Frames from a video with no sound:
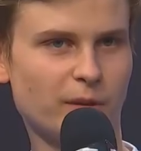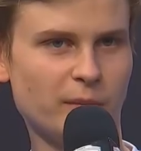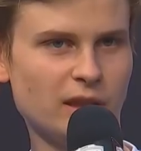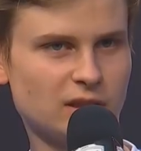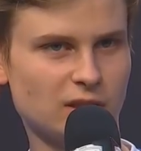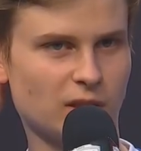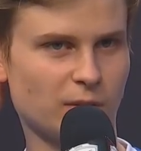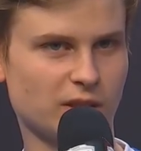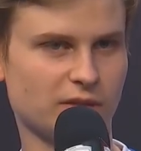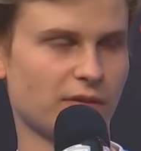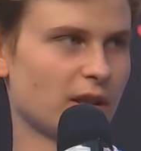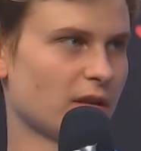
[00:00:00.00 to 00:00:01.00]
for me, it's
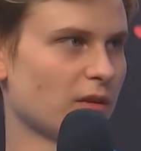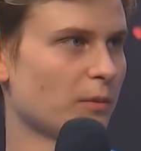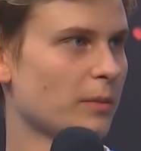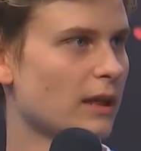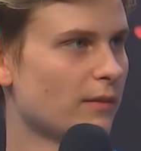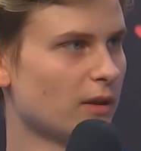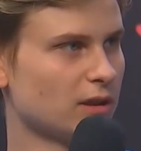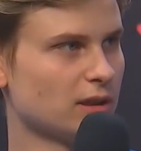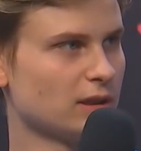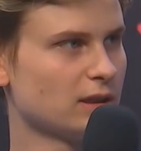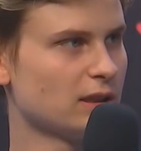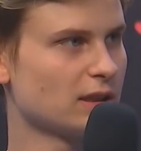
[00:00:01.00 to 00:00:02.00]
always fun to play
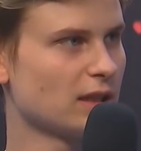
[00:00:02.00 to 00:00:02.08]
versus these